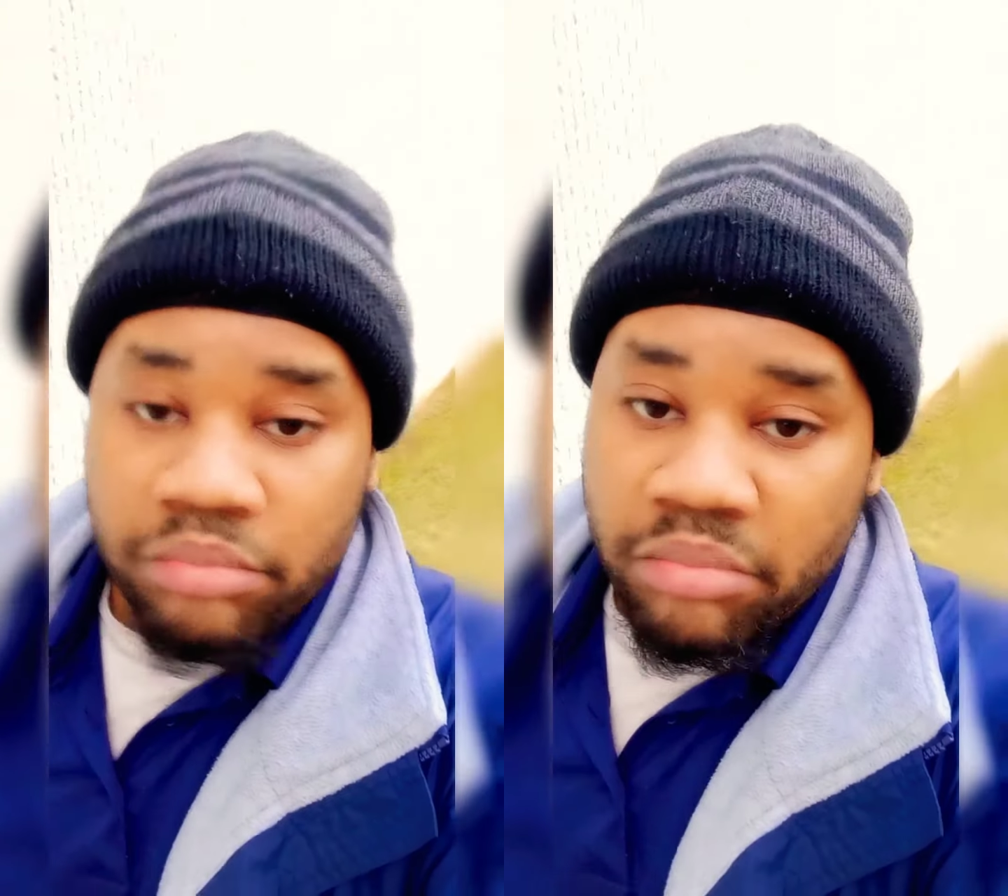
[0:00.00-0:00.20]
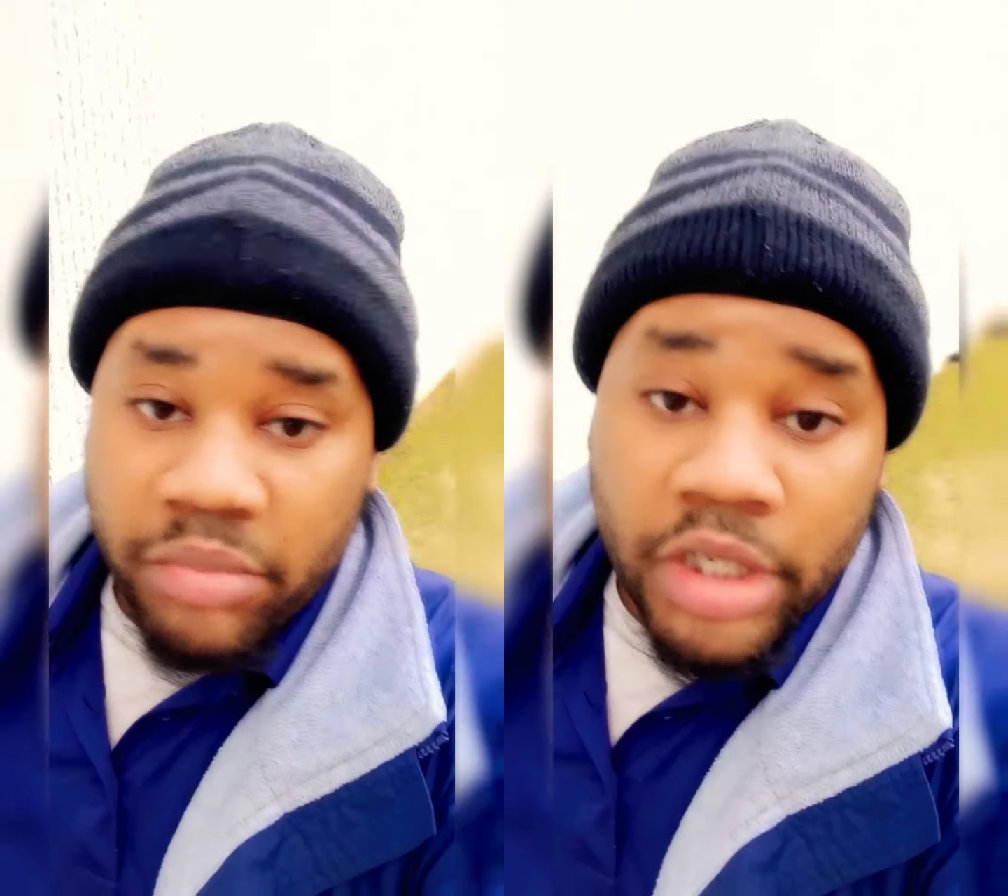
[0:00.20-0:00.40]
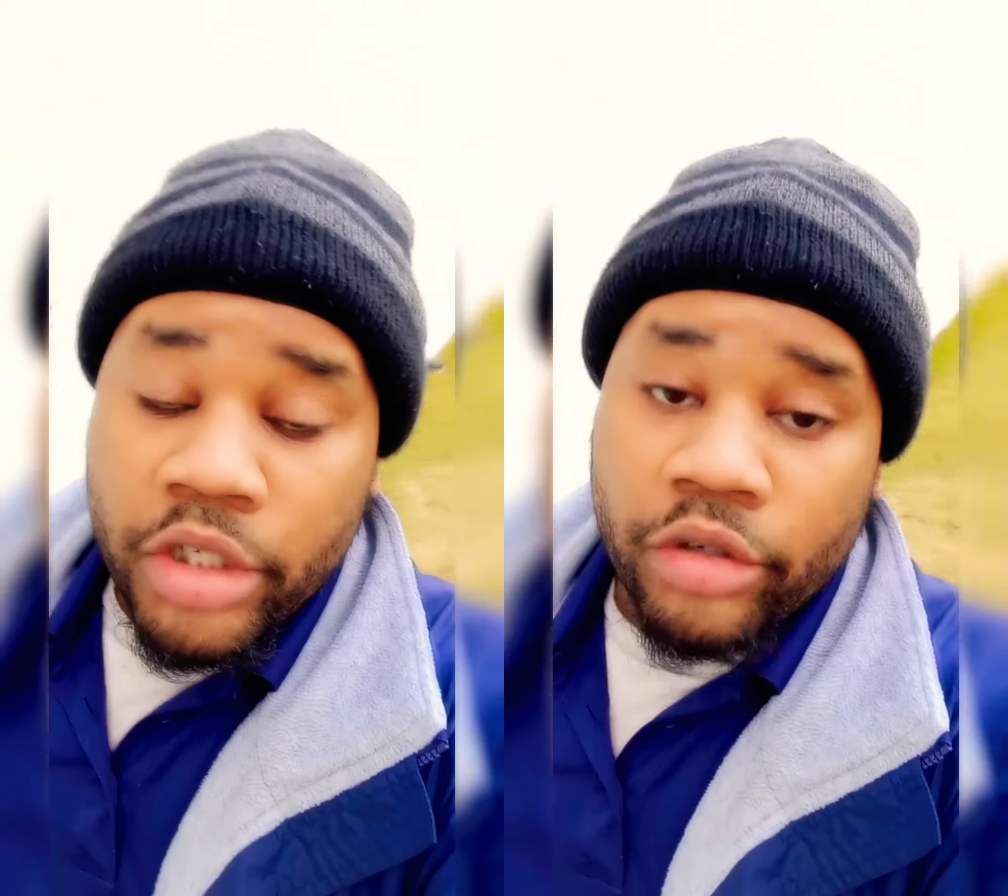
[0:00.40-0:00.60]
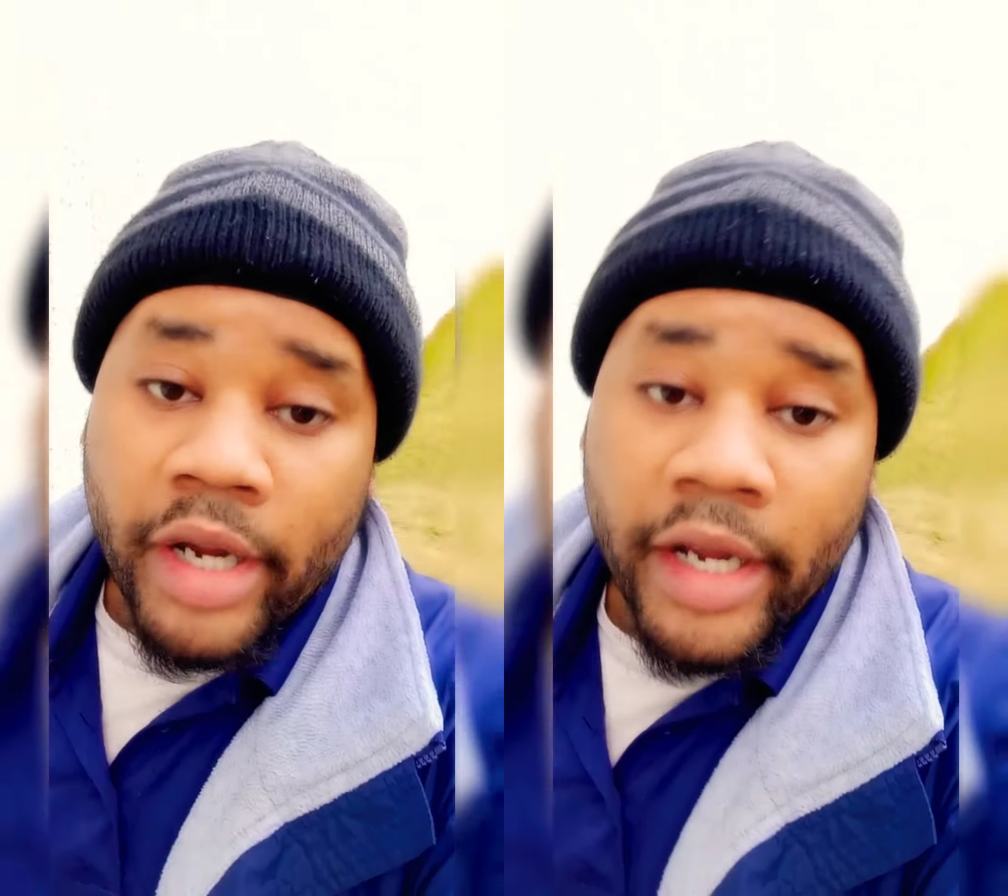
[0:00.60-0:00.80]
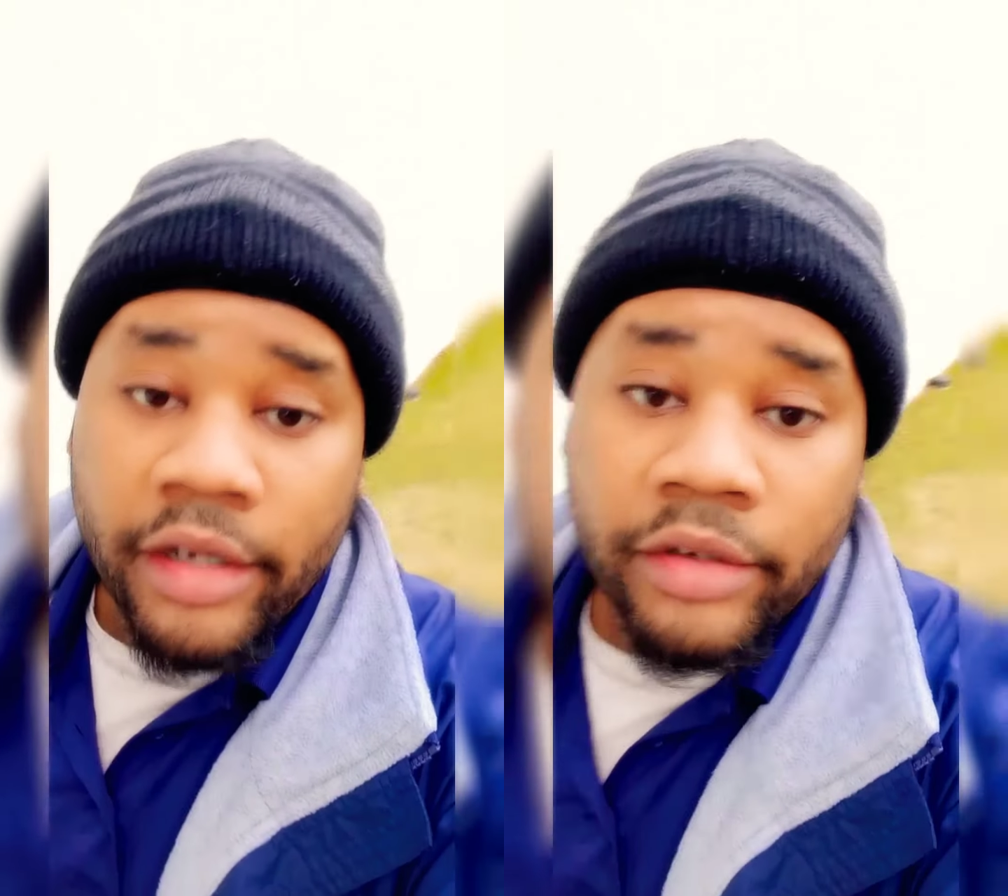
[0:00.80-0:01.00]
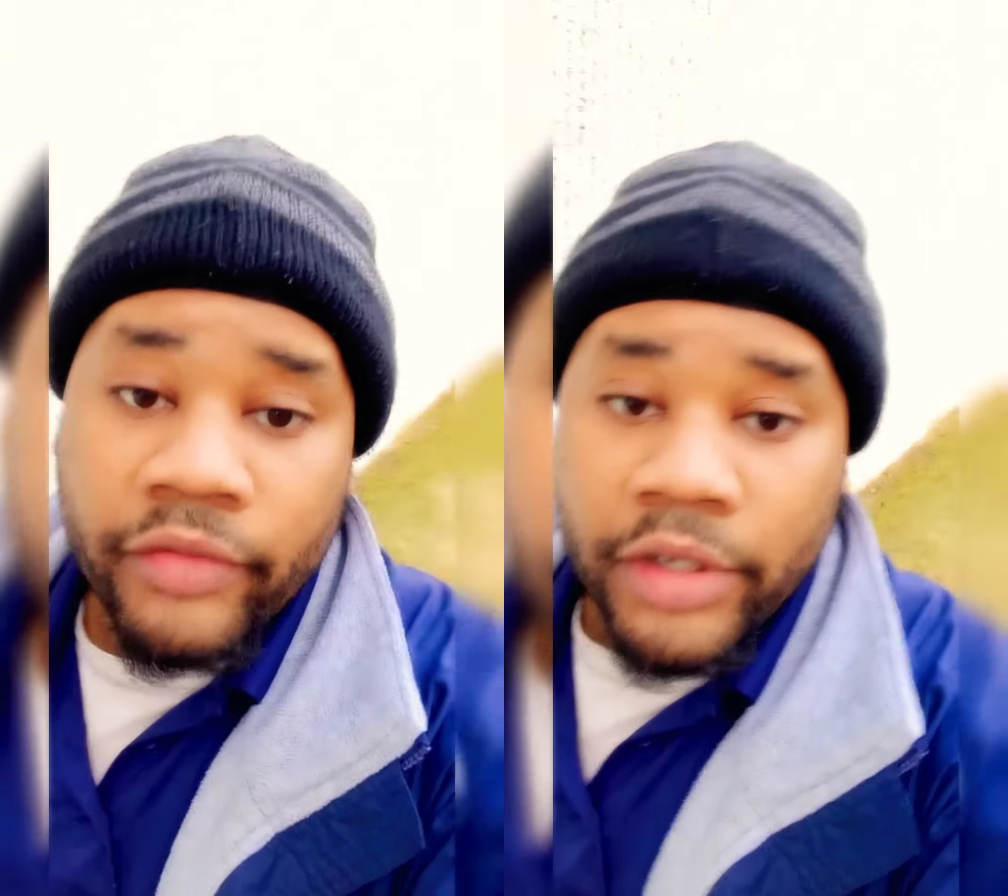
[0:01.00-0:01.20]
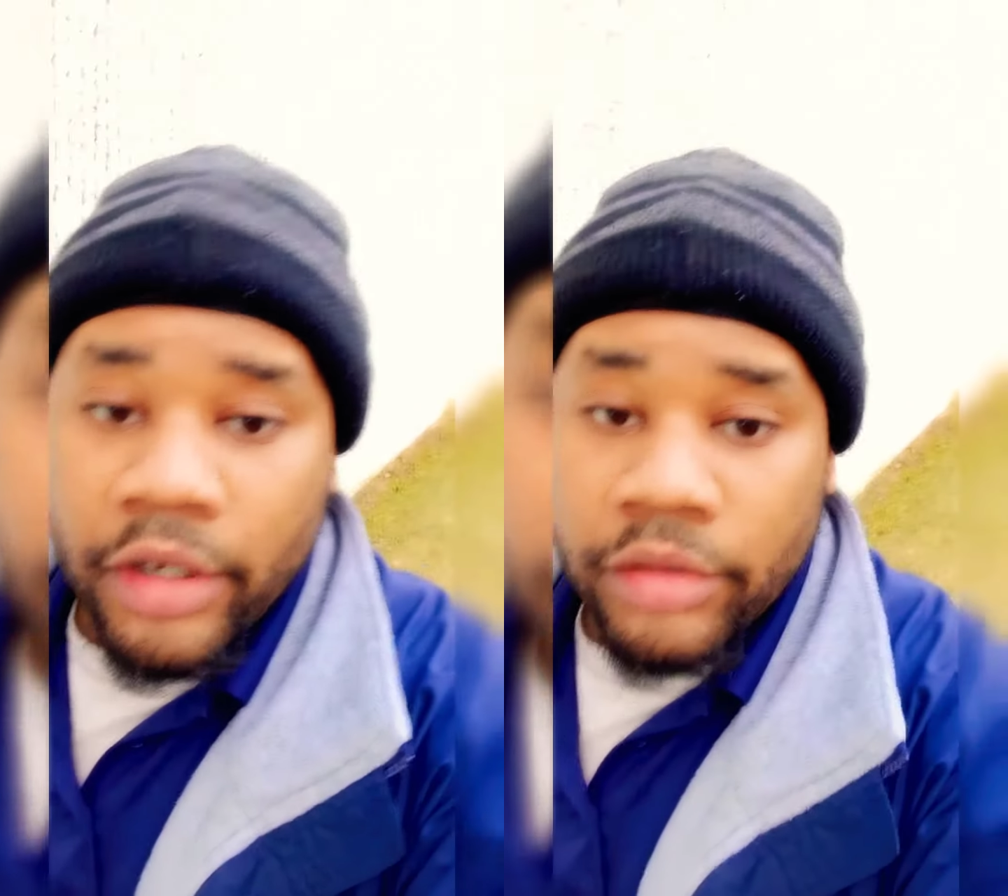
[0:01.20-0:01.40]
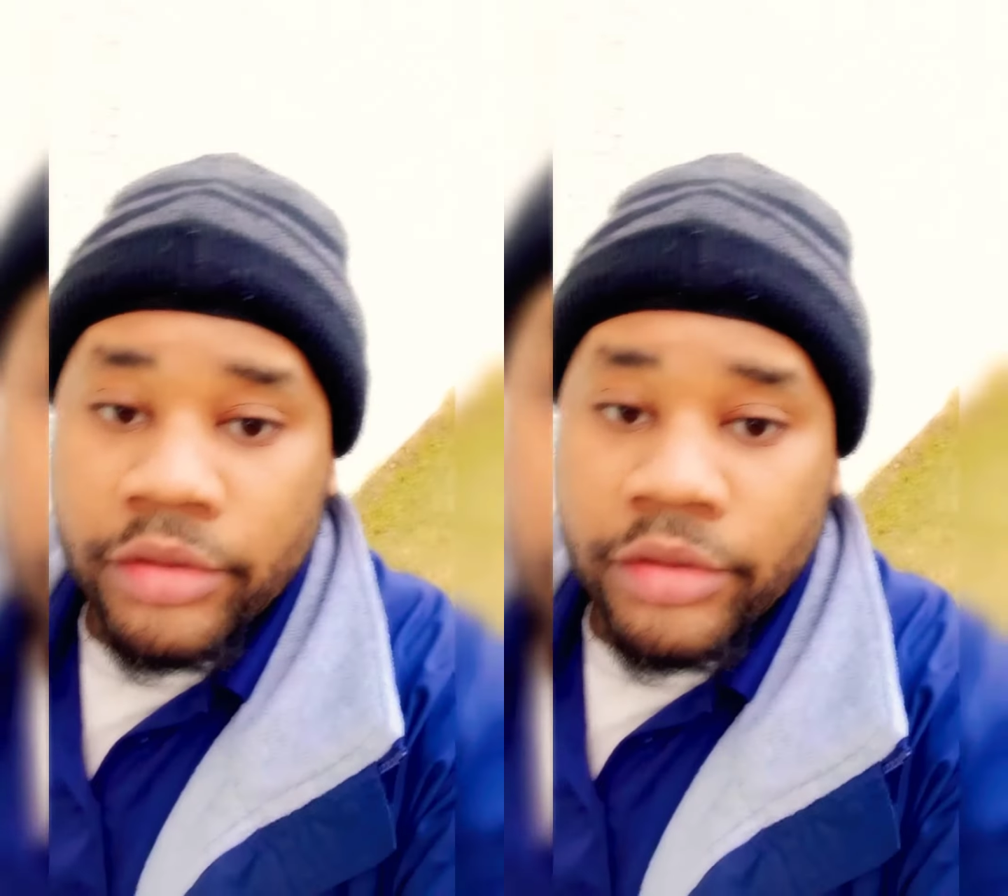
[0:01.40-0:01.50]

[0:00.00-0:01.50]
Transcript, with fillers: being creative. You know,